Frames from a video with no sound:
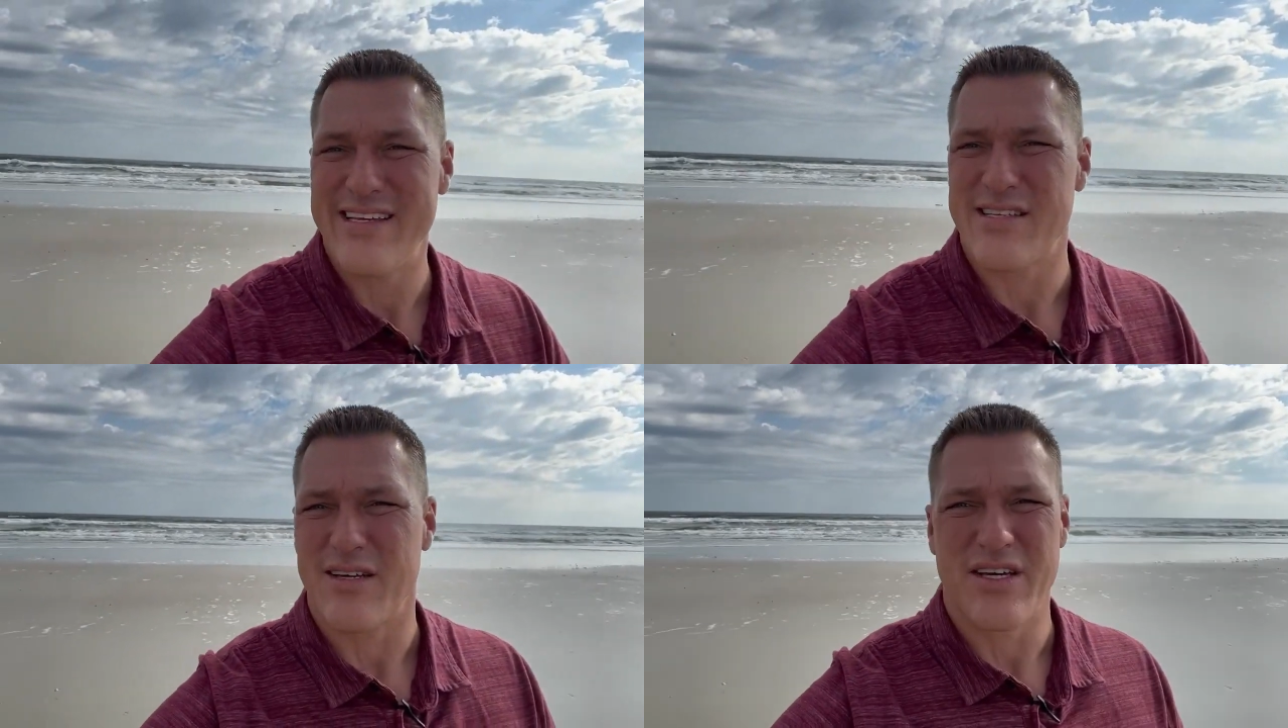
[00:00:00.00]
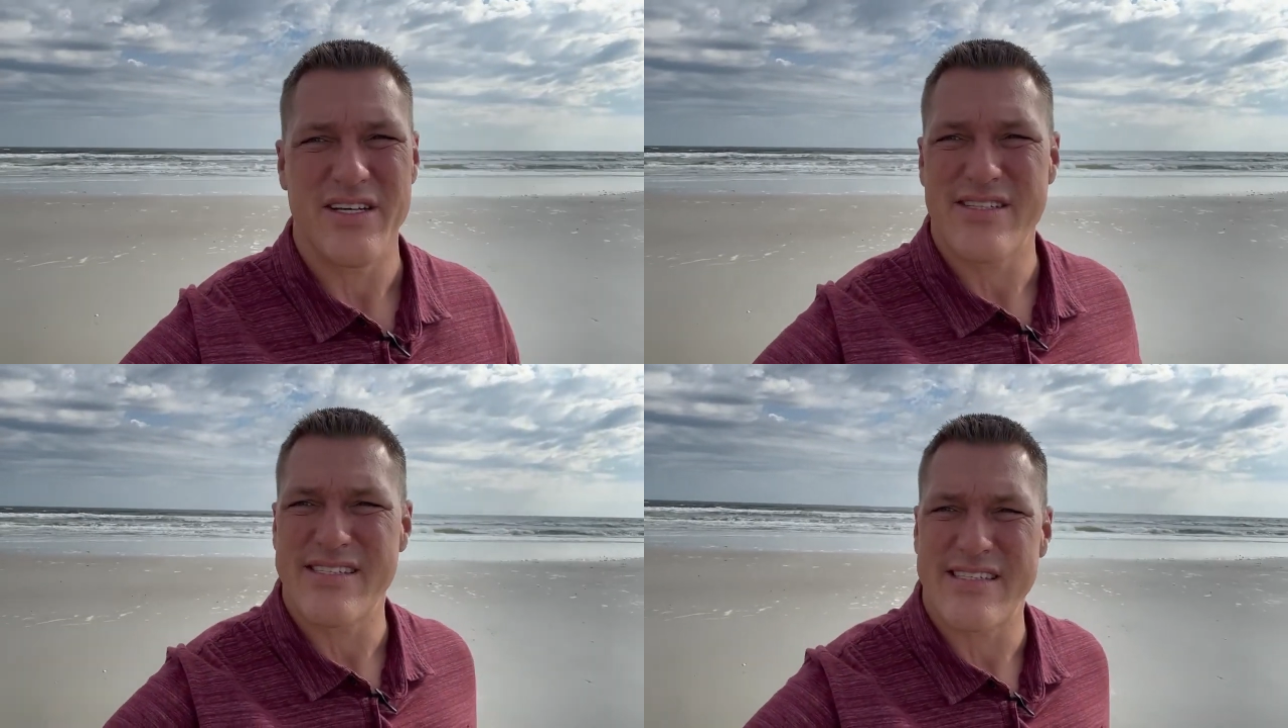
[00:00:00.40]
is a
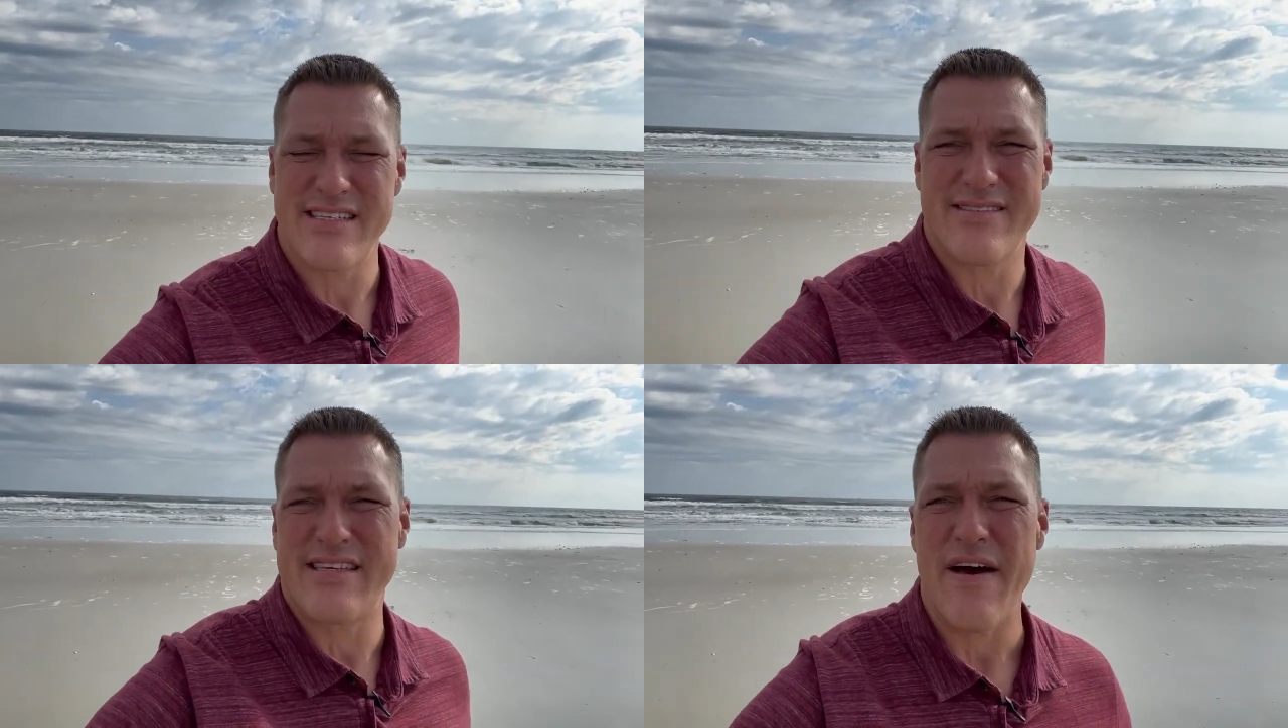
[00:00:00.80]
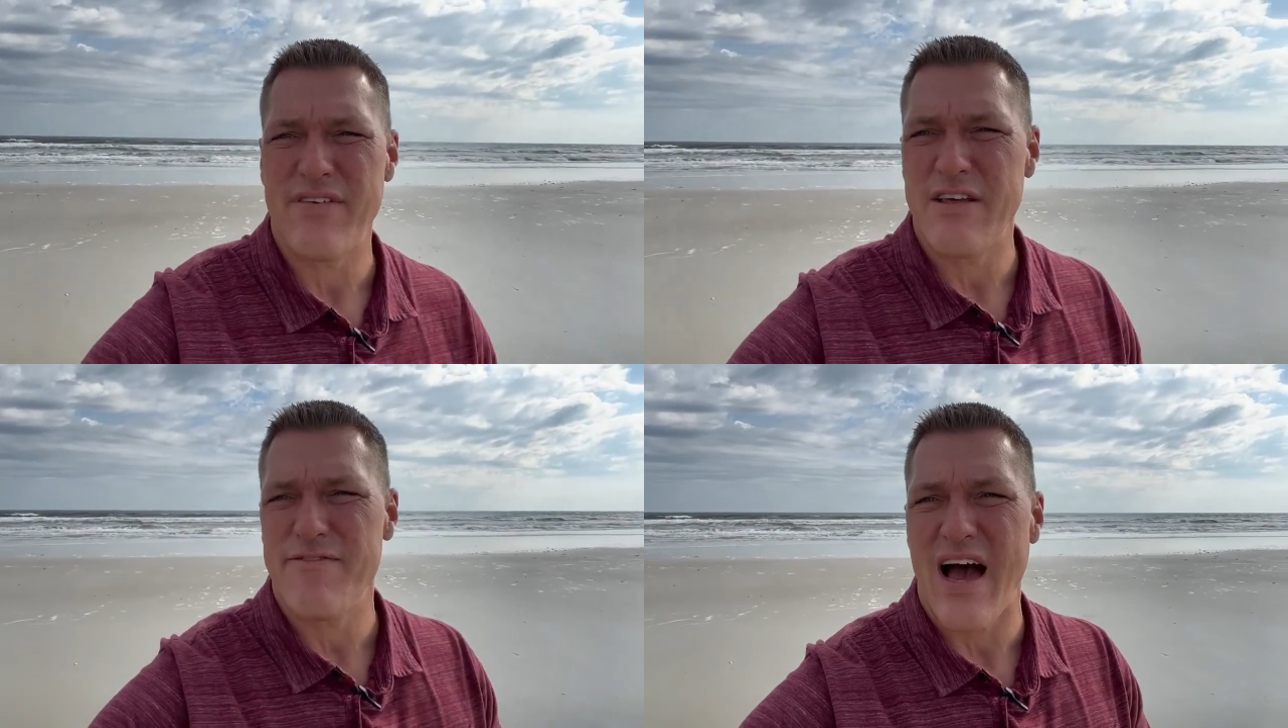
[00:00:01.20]
good
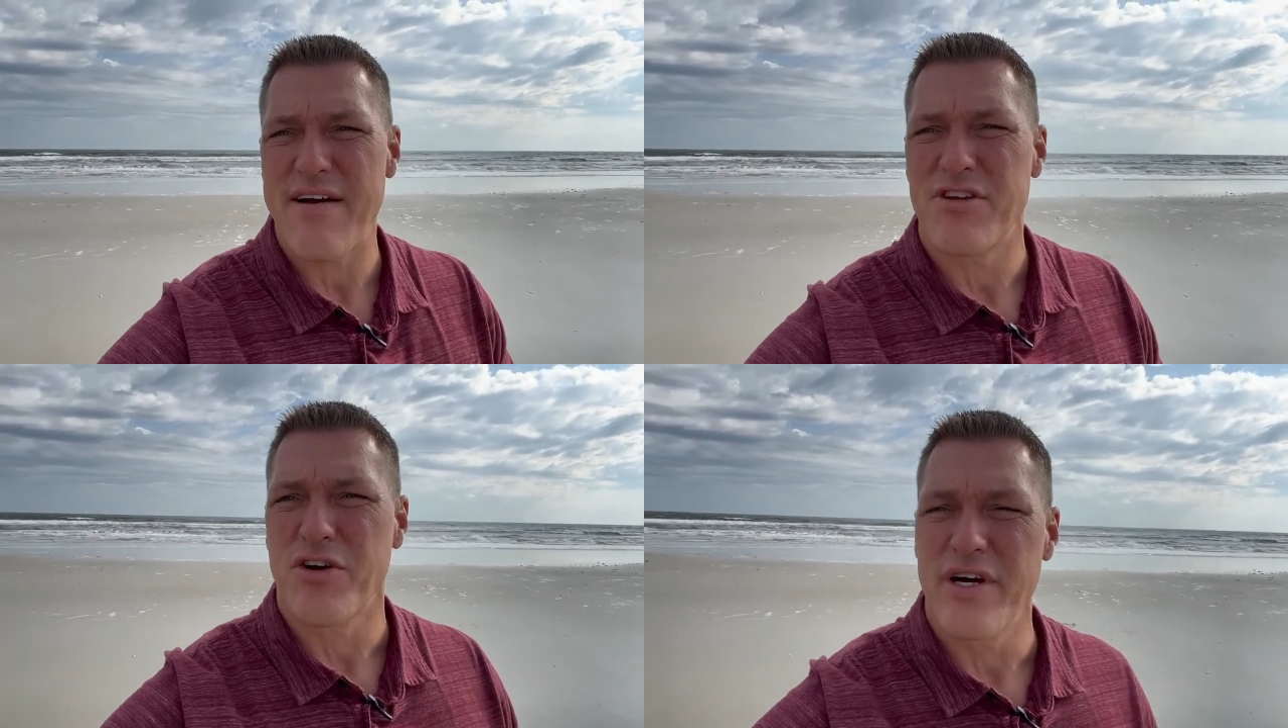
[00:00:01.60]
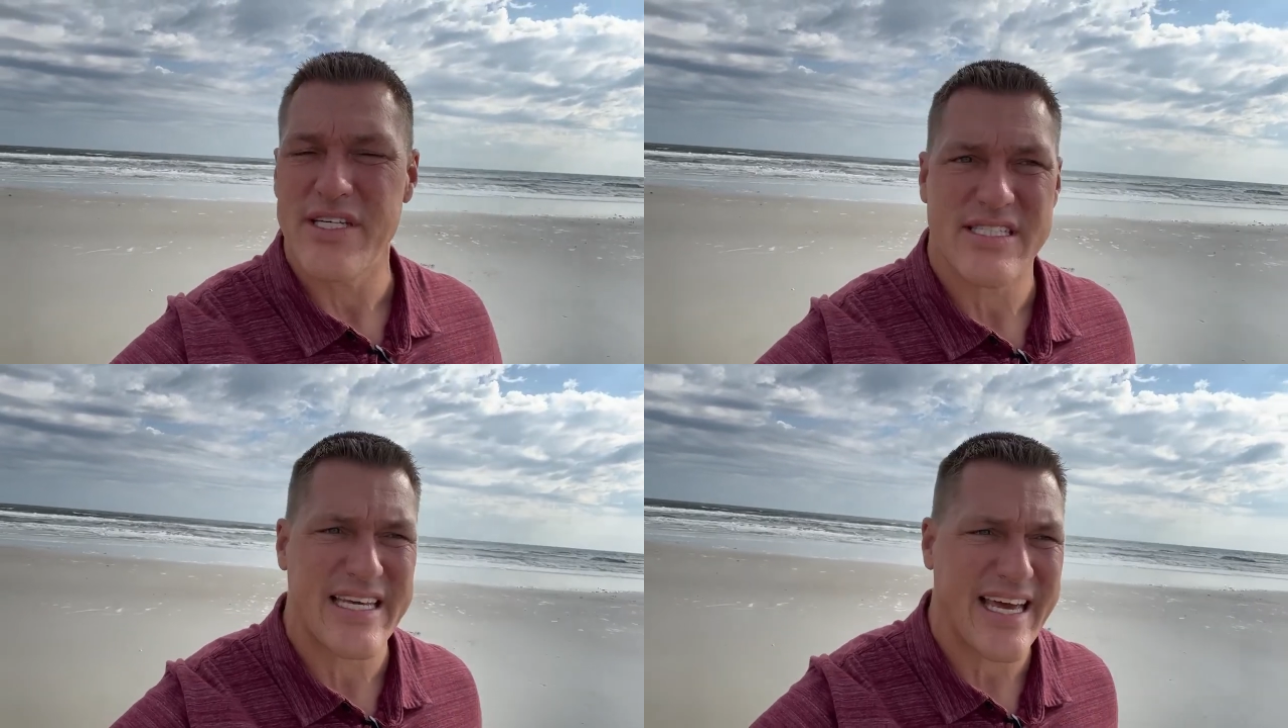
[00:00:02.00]
75
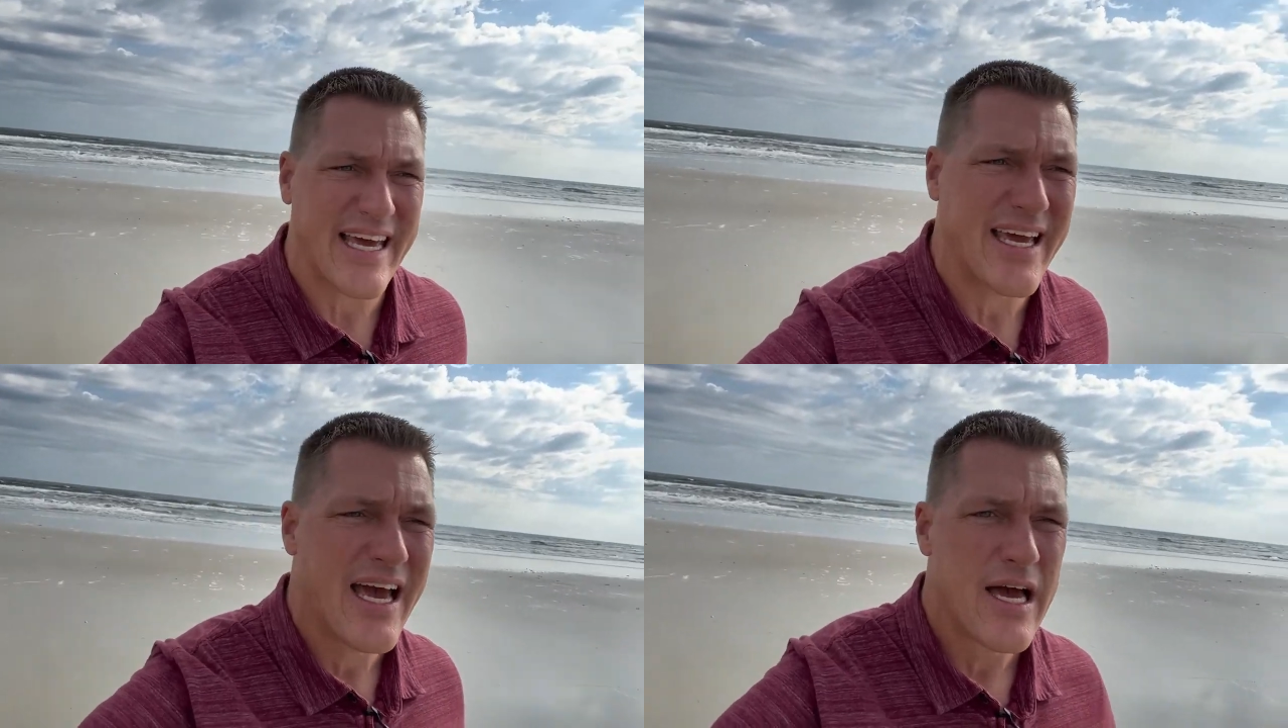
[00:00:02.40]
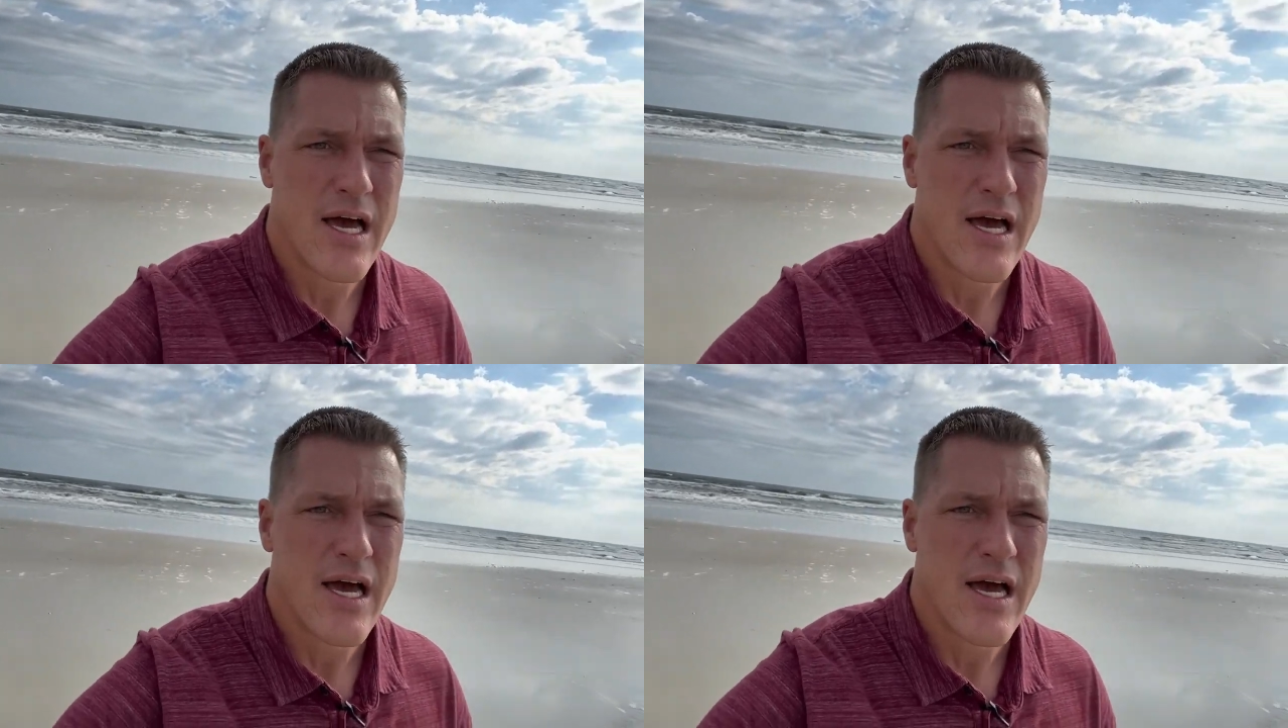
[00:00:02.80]
degrees today.